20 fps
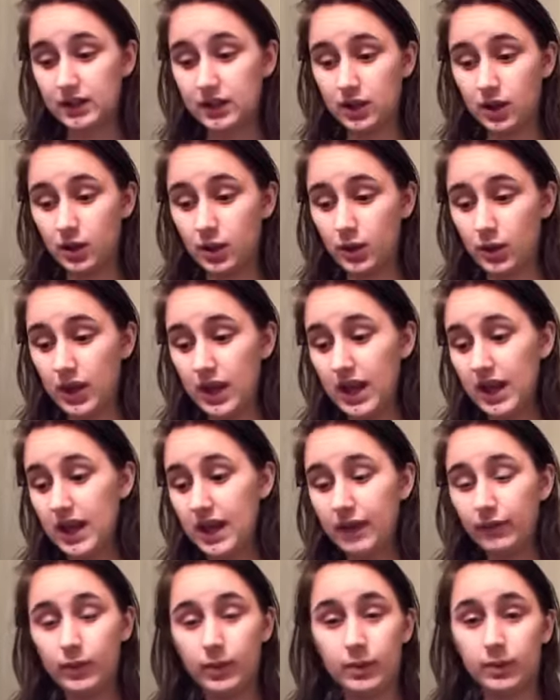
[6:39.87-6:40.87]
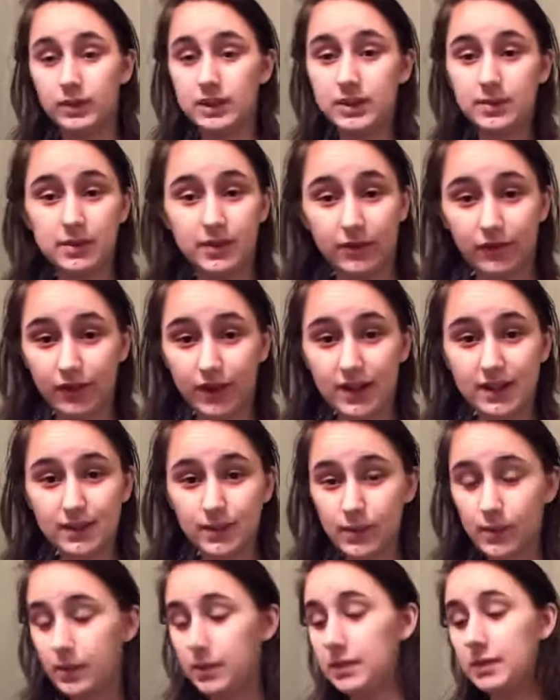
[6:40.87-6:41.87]
So if we were to be friends, we
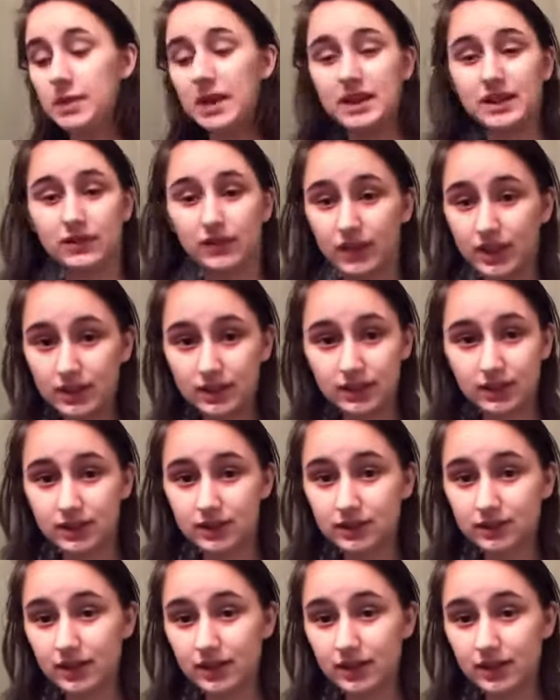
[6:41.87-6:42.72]
would be best friends.